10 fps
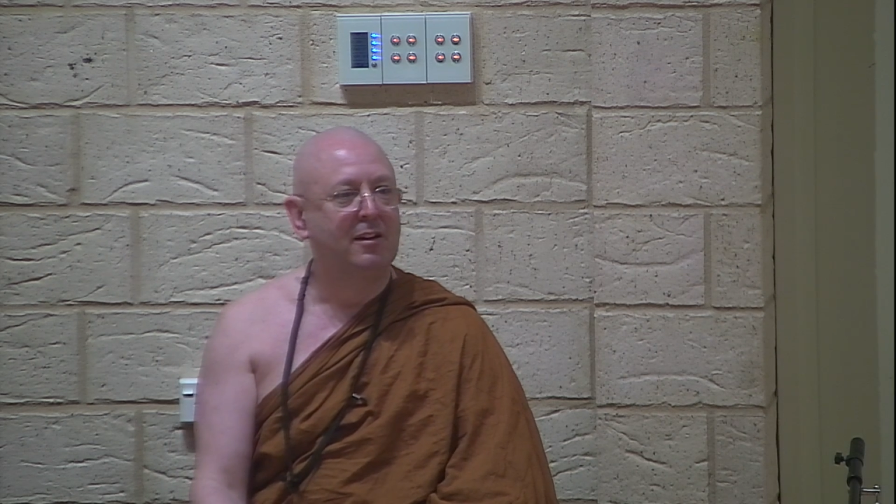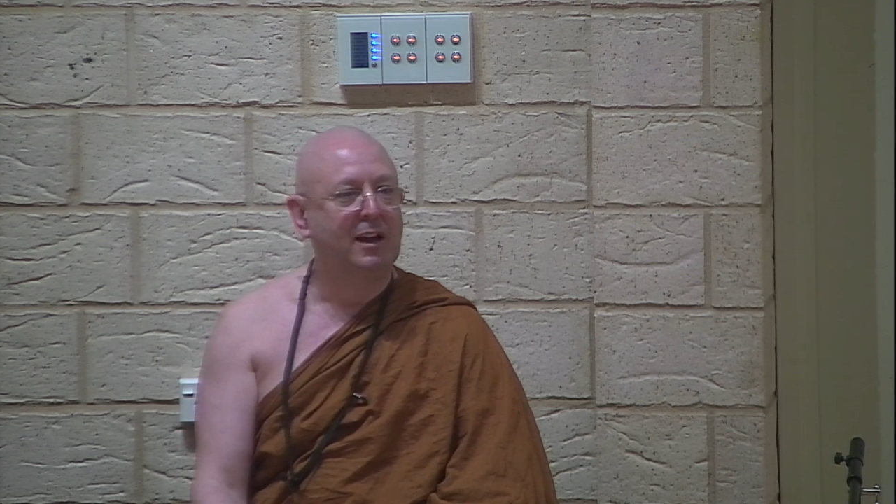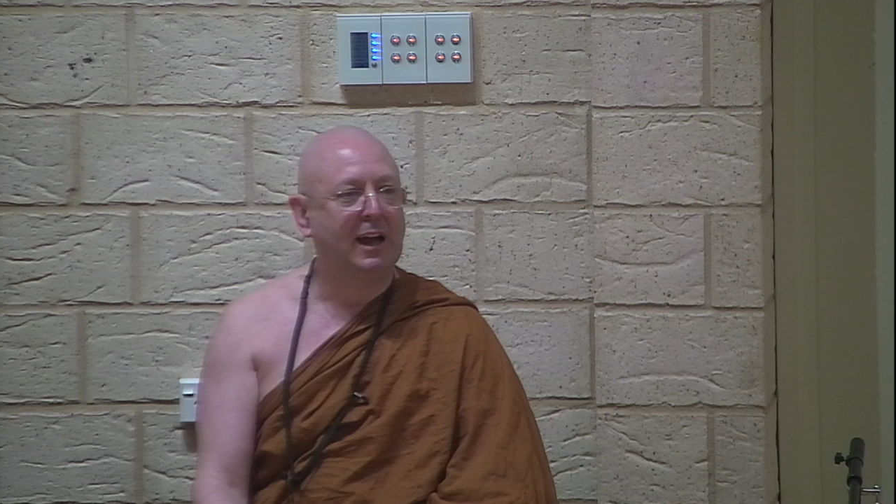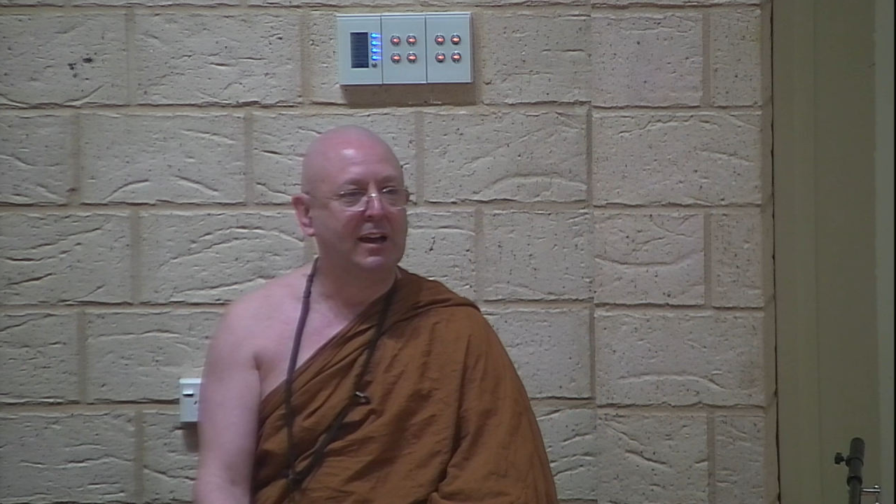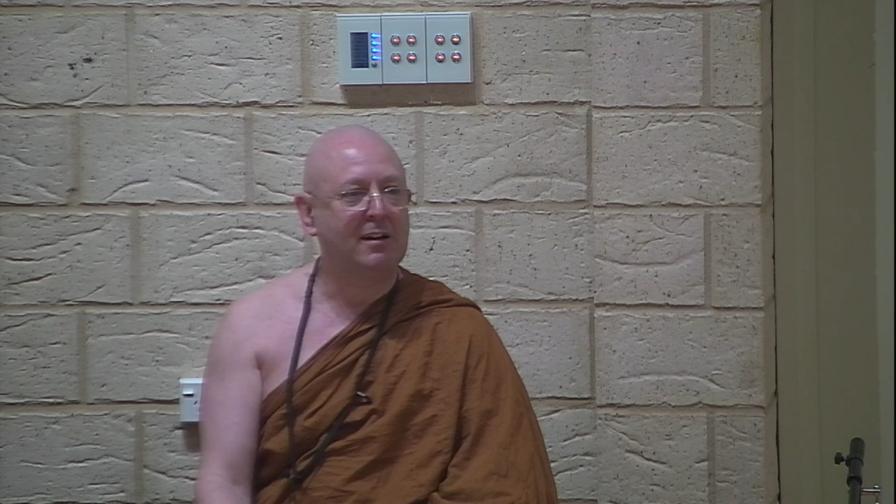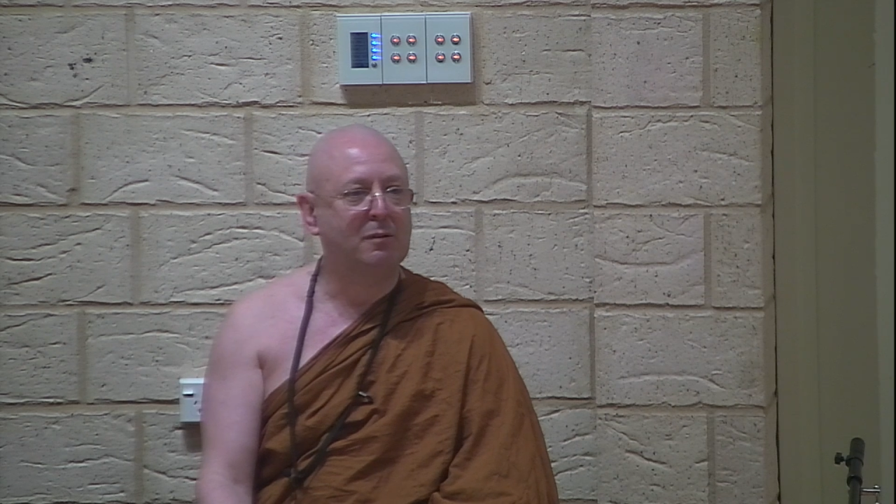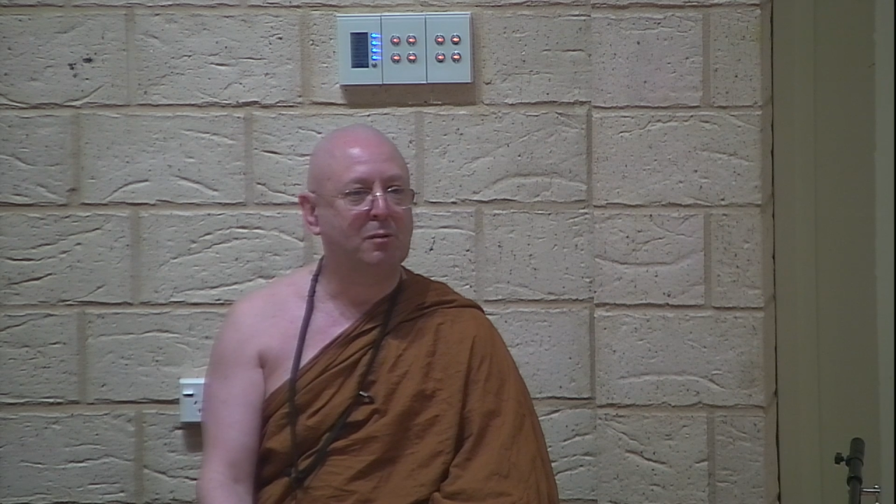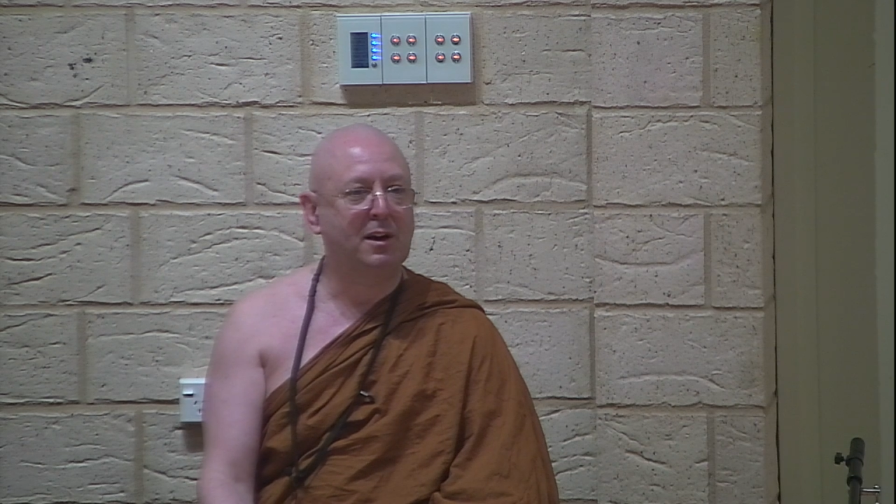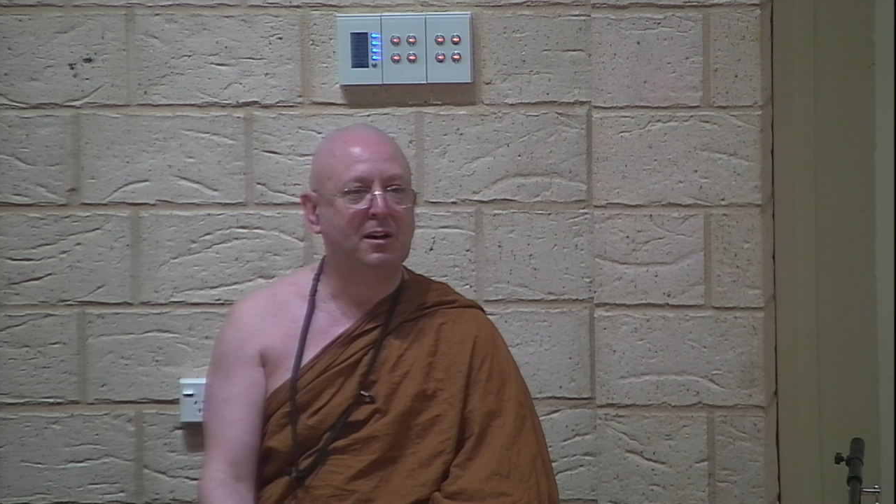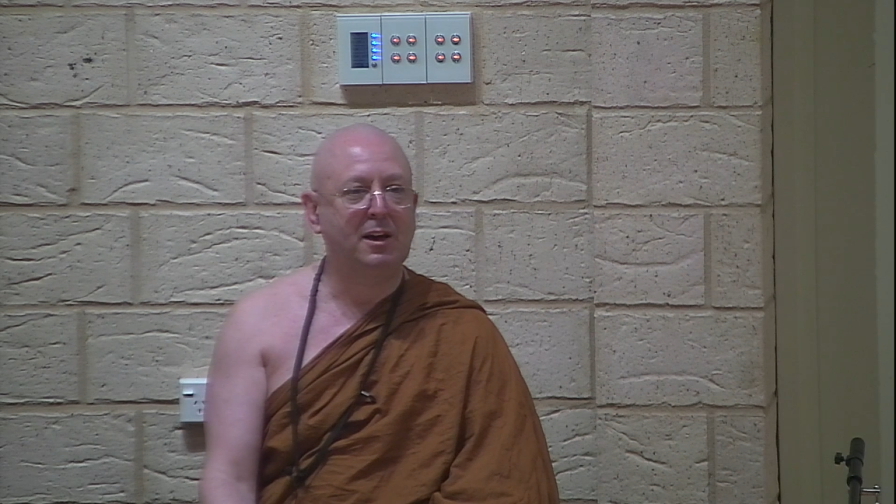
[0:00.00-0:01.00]
And
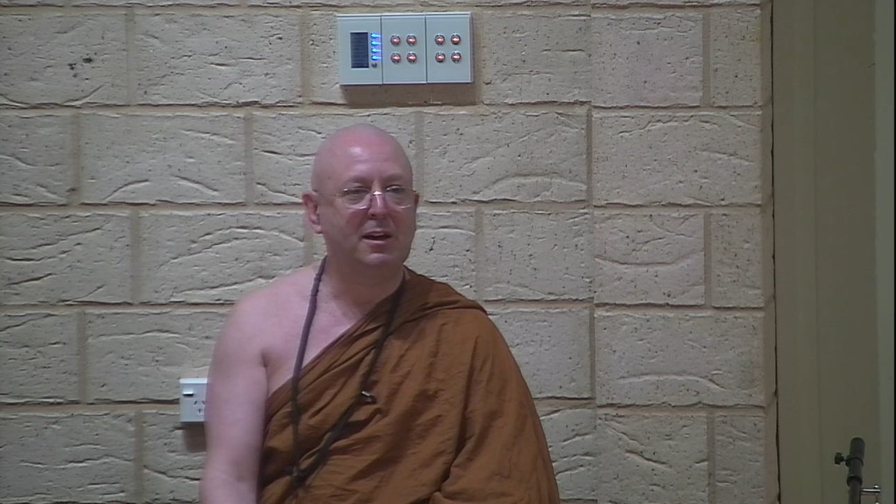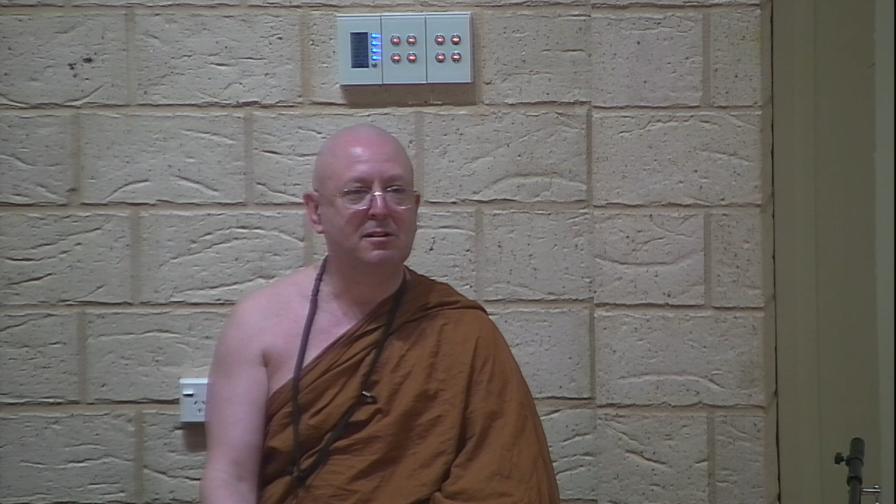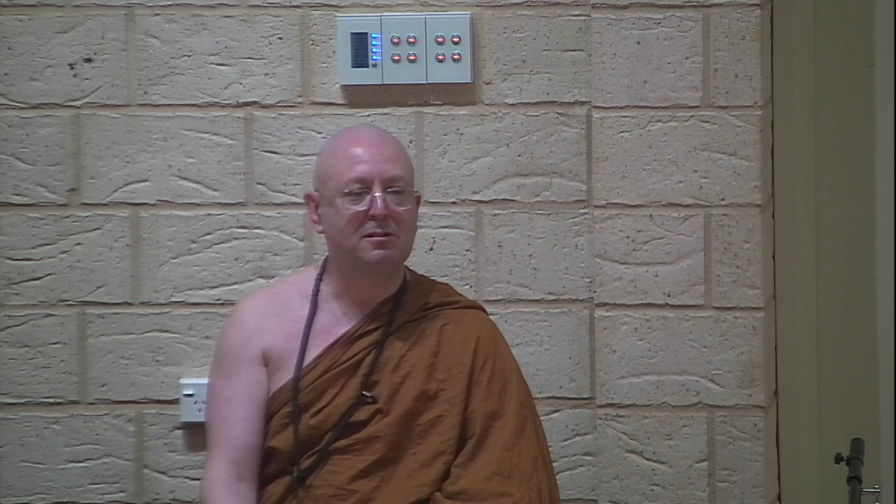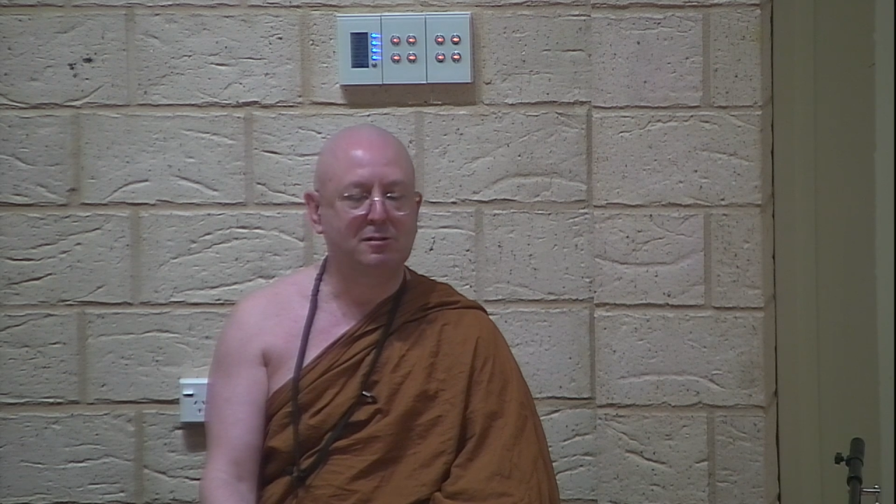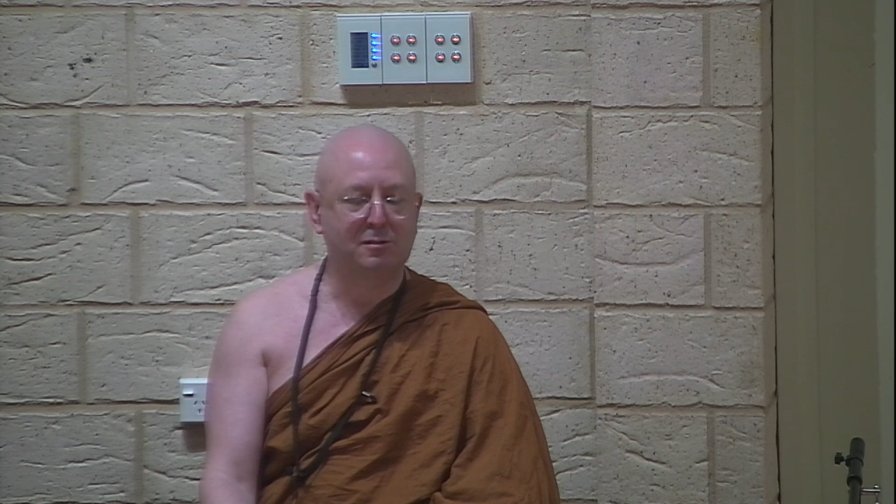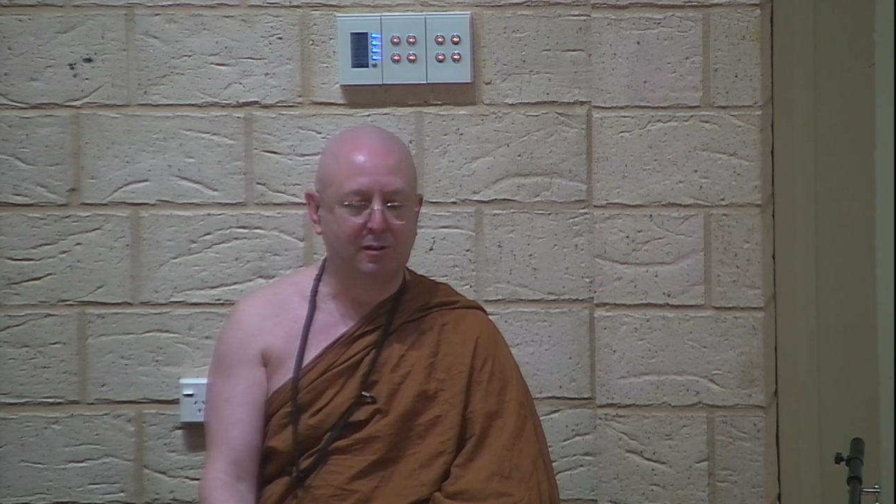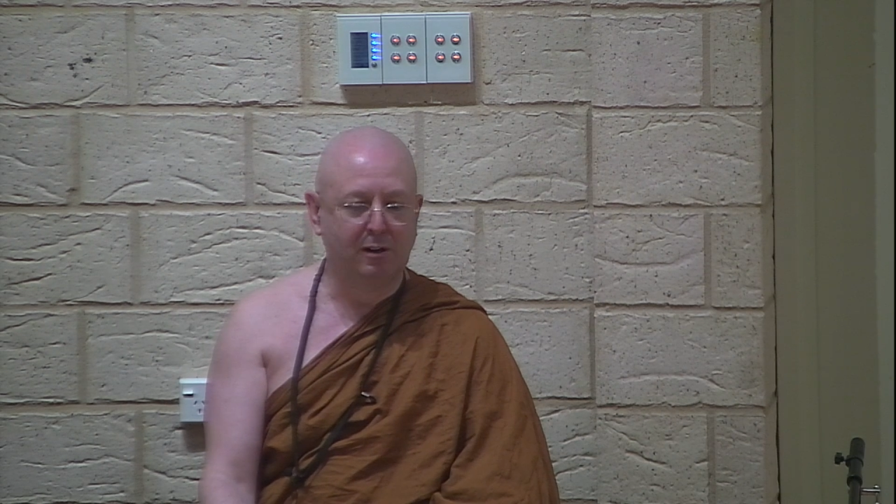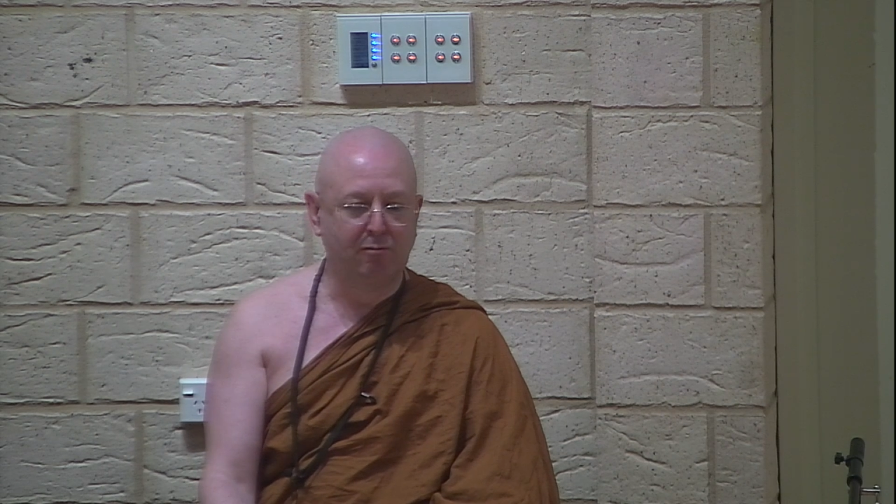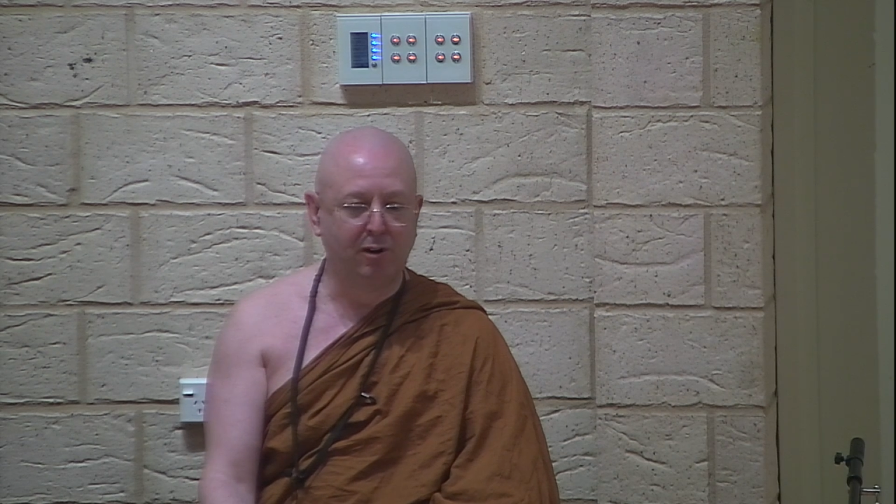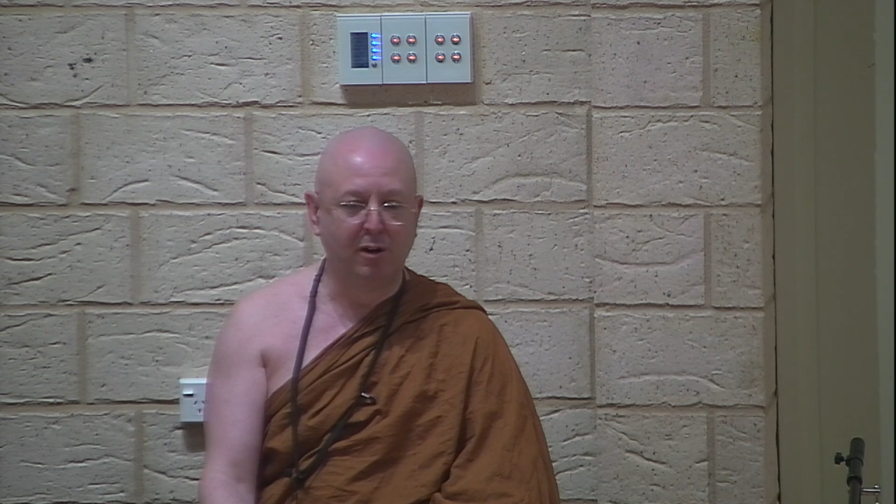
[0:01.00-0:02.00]
when he
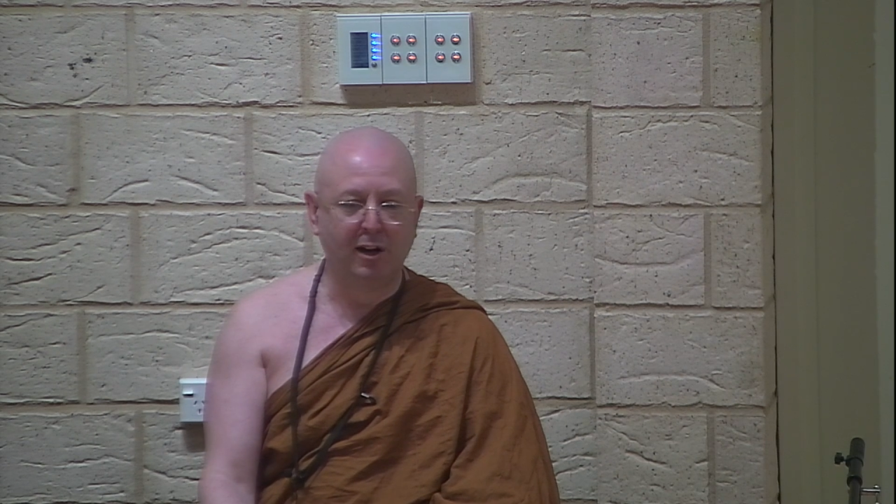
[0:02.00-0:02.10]
wrote